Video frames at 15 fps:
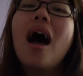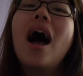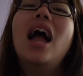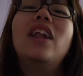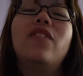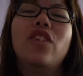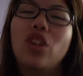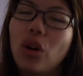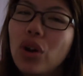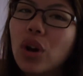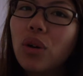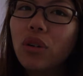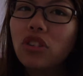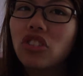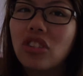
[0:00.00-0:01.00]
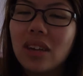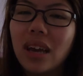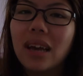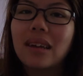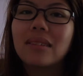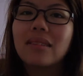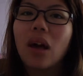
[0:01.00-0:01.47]
and if you don't know who she
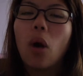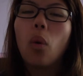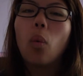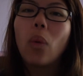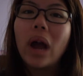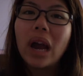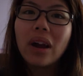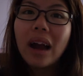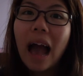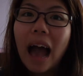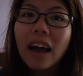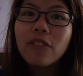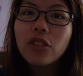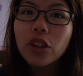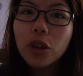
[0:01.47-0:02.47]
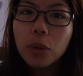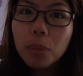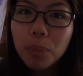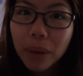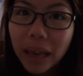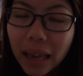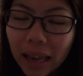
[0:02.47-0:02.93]
is, where have you
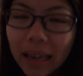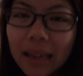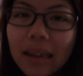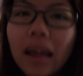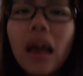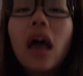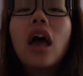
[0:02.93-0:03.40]
been?